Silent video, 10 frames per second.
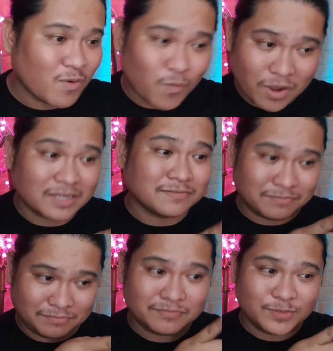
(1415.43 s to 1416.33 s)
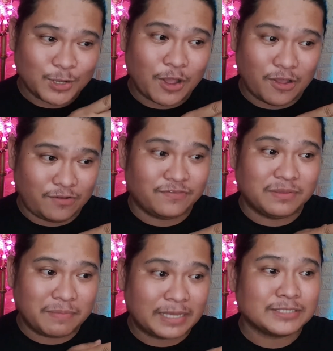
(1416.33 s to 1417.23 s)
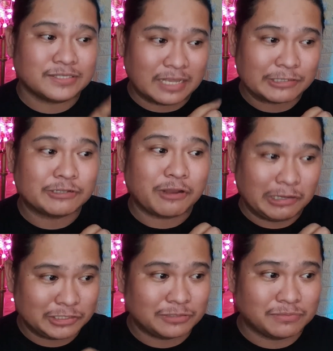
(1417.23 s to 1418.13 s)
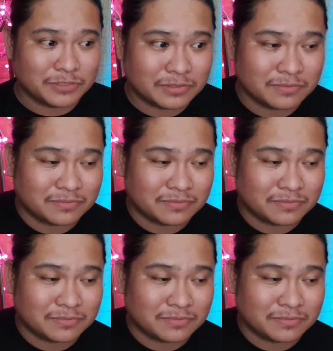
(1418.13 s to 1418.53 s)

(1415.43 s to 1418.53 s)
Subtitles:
One of the best national costumes.